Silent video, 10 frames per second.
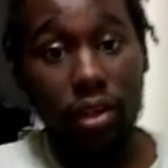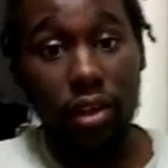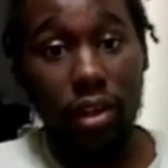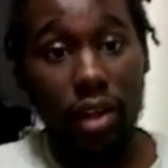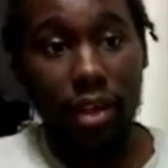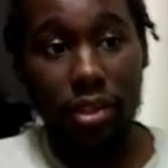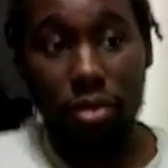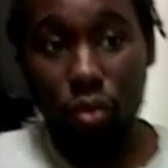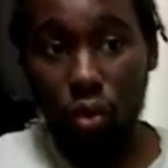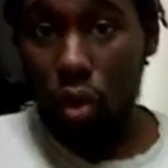next
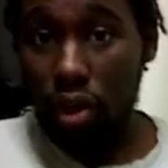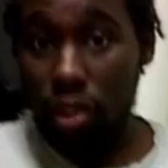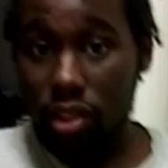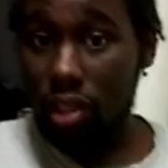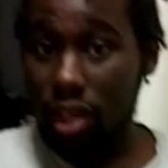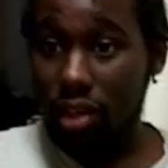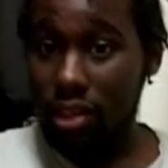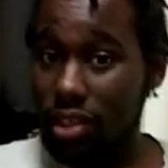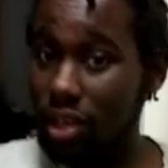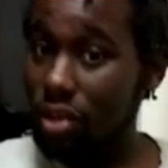one to kind of
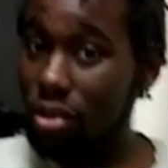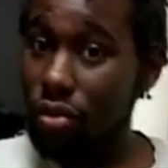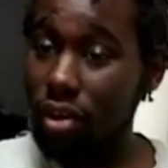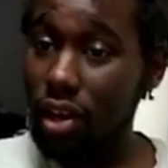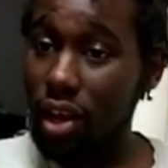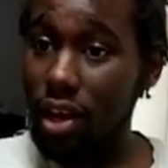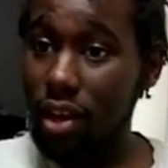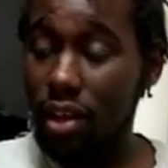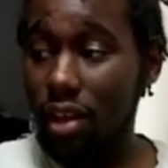take over that.